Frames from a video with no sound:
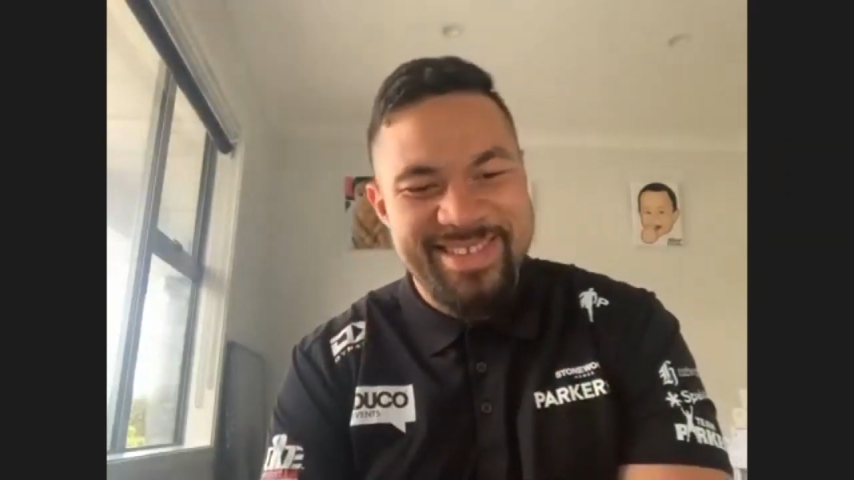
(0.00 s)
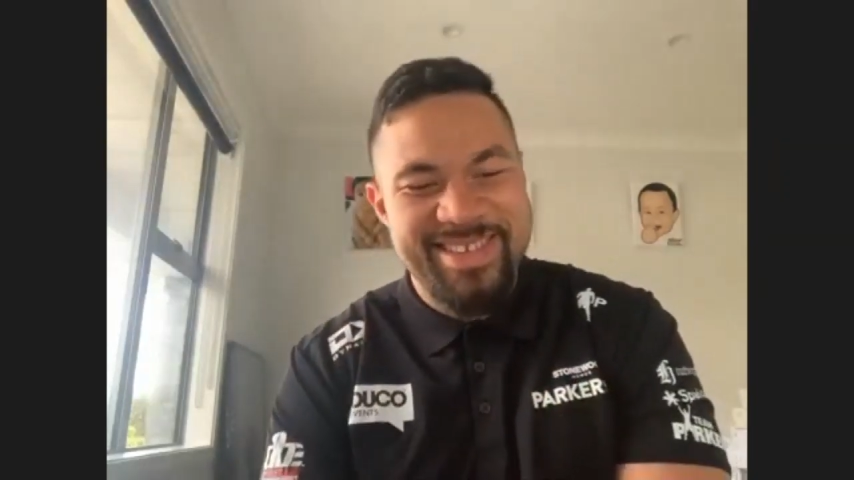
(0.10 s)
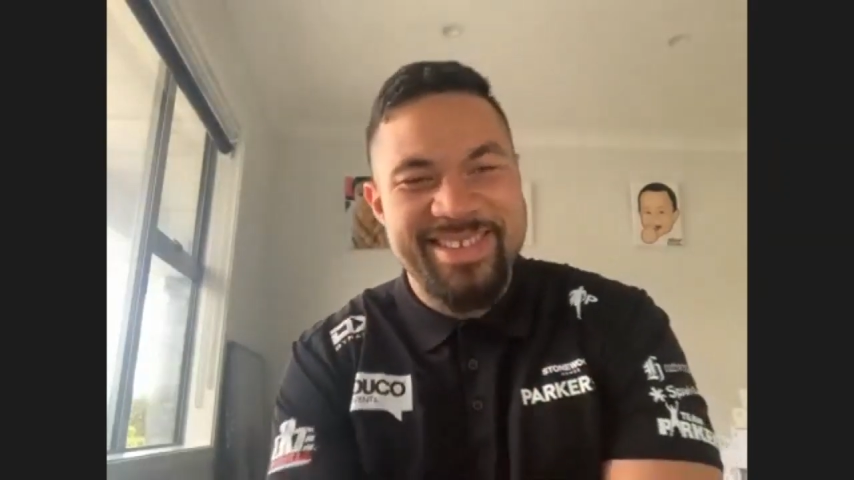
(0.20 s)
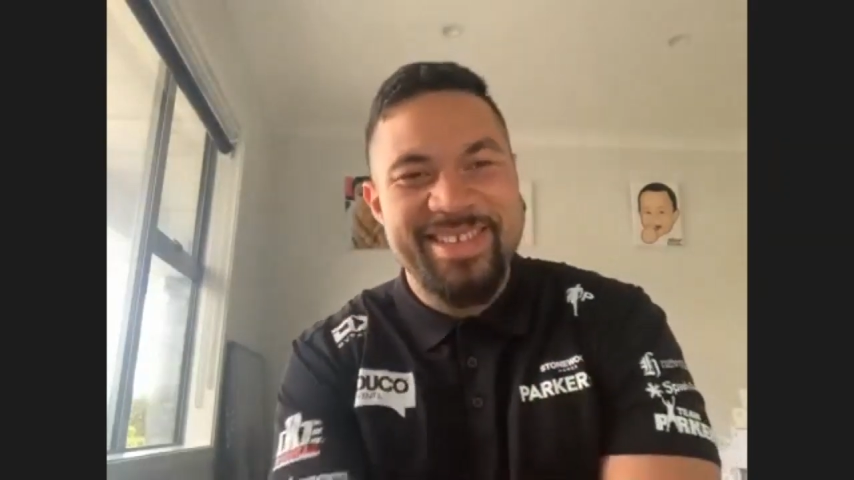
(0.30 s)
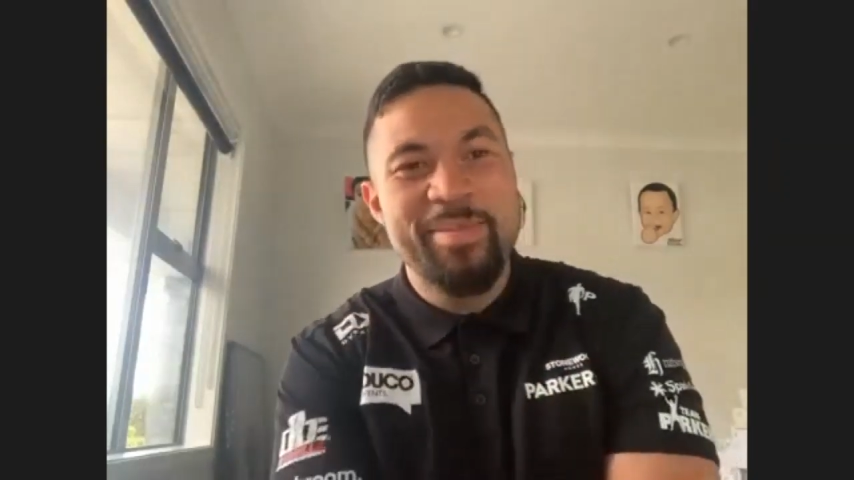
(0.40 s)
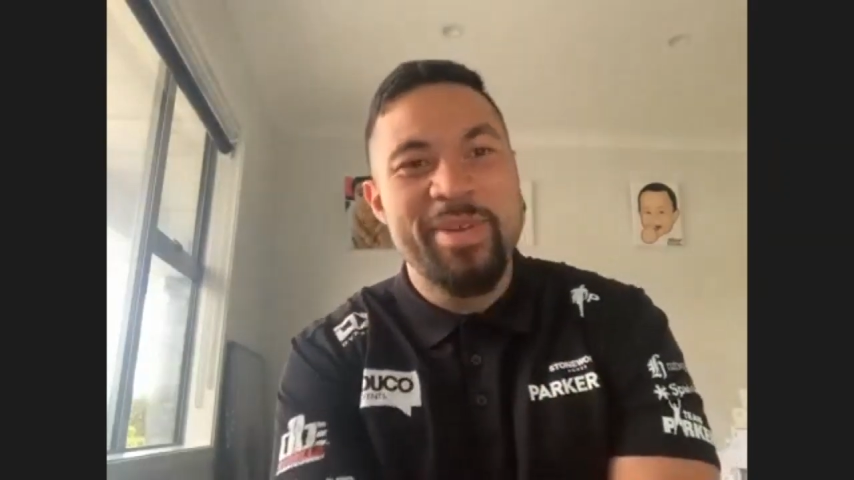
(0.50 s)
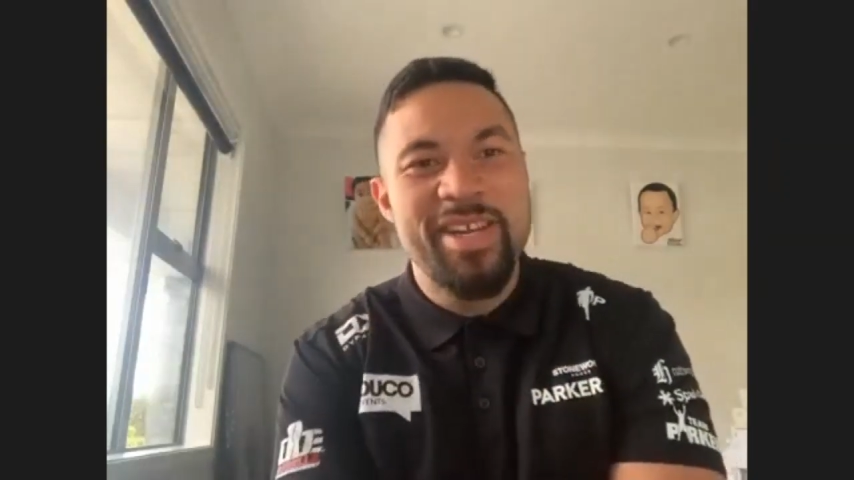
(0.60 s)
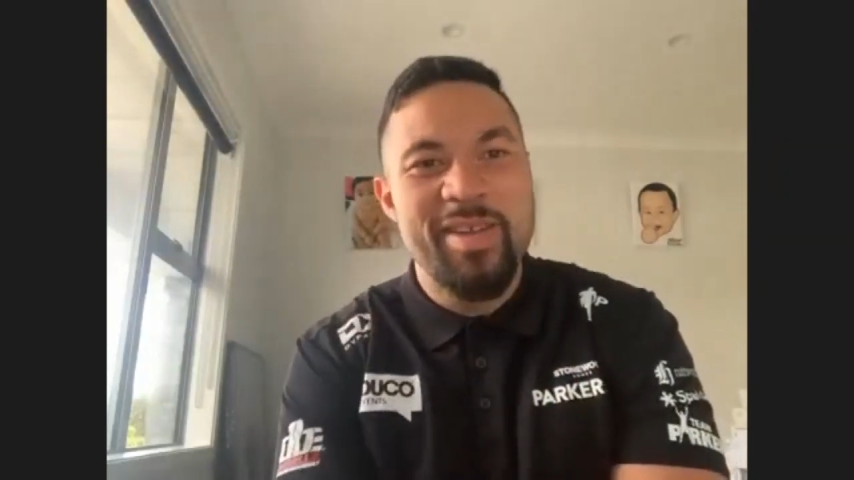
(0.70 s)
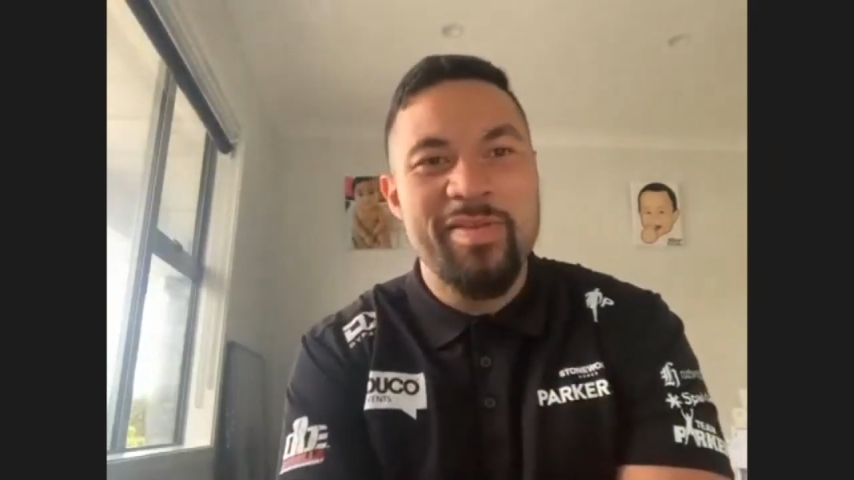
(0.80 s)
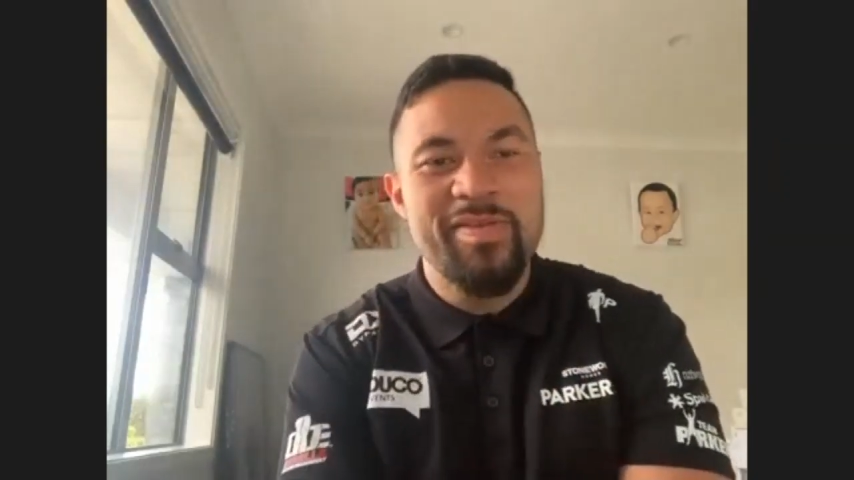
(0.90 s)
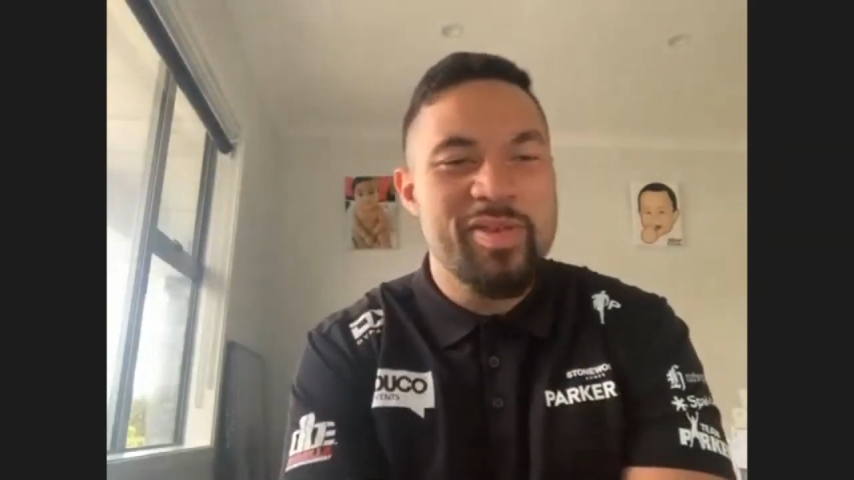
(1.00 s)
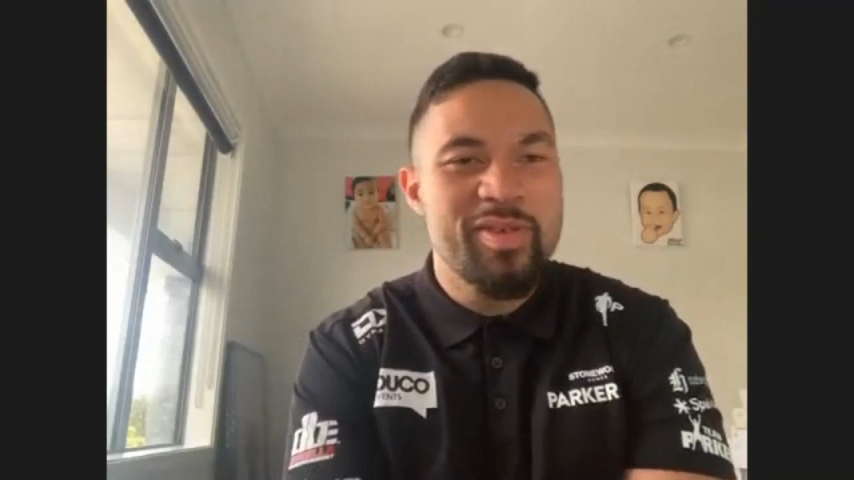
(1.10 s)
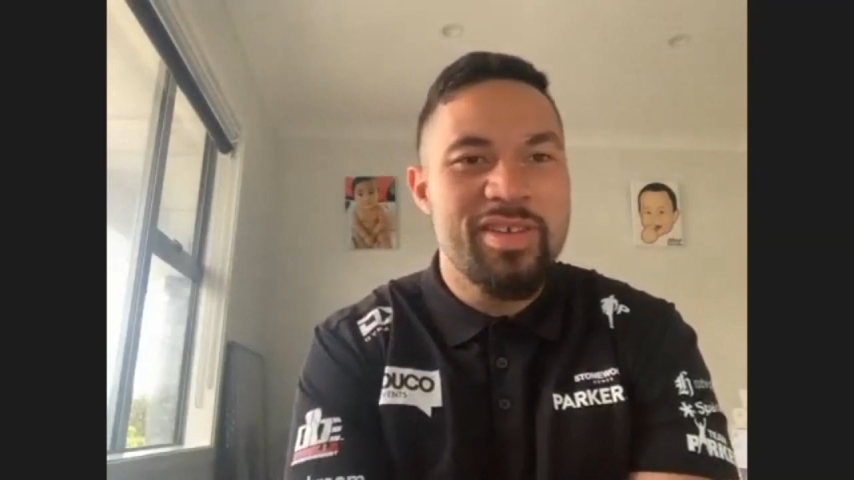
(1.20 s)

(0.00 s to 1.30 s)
December 11th, tune